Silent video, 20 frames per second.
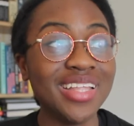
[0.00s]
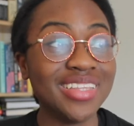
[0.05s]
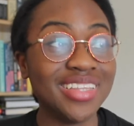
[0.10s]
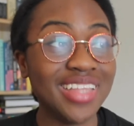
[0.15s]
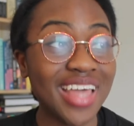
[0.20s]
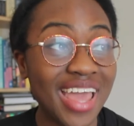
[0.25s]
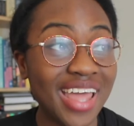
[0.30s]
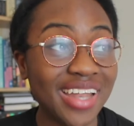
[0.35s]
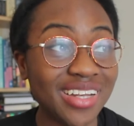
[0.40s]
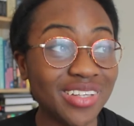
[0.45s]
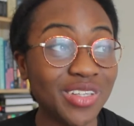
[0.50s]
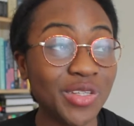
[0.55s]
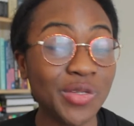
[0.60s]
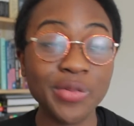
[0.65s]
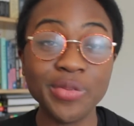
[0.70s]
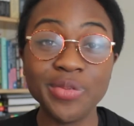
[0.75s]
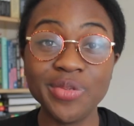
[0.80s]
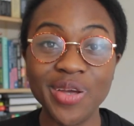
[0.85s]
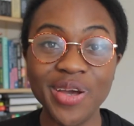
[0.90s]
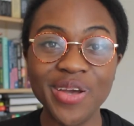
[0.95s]
then
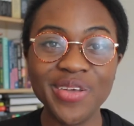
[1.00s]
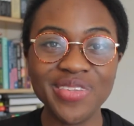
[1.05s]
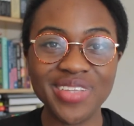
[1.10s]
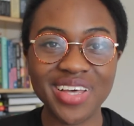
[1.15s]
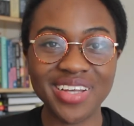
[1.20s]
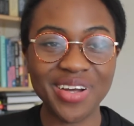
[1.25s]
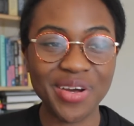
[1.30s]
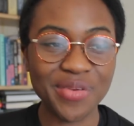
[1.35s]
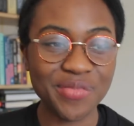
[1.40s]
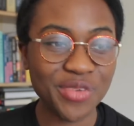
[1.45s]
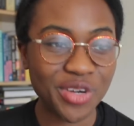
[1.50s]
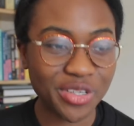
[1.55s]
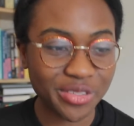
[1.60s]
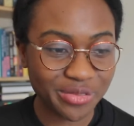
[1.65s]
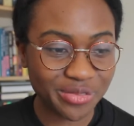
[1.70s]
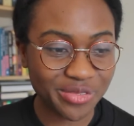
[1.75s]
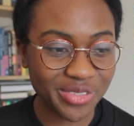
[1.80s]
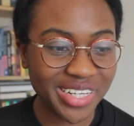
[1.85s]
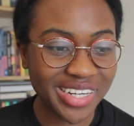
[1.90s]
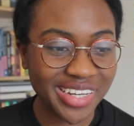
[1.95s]
you'll know that I'm
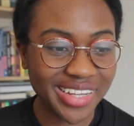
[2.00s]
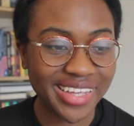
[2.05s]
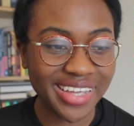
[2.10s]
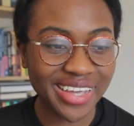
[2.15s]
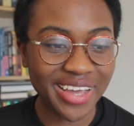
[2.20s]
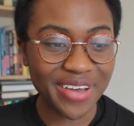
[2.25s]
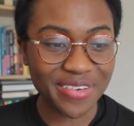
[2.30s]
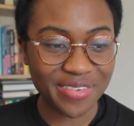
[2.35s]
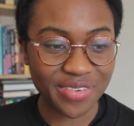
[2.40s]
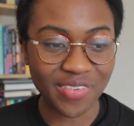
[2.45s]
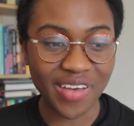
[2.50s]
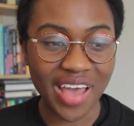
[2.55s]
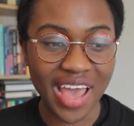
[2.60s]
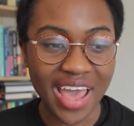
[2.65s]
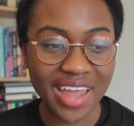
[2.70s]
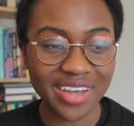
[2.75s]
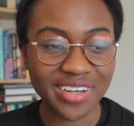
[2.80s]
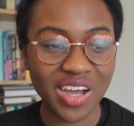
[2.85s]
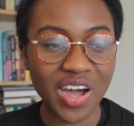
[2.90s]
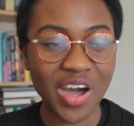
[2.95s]
not really a
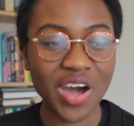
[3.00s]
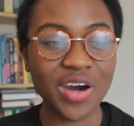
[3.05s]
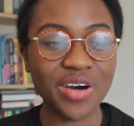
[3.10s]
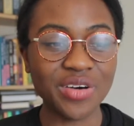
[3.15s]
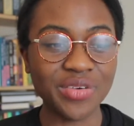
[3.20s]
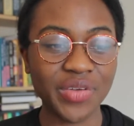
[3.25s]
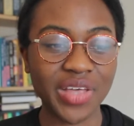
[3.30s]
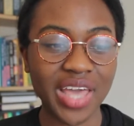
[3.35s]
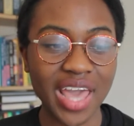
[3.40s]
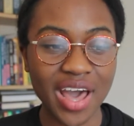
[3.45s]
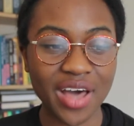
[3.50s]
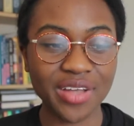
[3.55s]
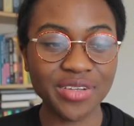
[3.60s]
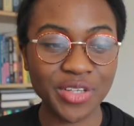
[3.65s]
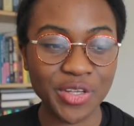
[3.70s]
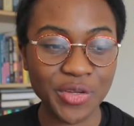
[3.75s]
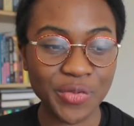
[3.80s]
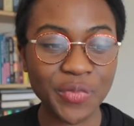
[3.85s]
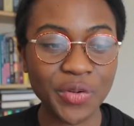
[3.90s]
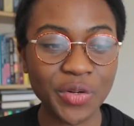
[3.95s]
fan of Cal
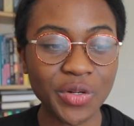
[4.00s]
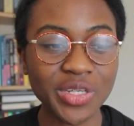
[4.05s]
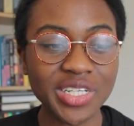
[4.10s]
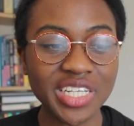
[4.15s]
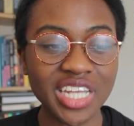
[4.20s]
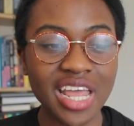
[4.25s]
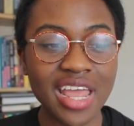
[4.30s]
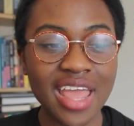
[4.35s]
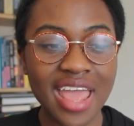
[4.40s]
Newport.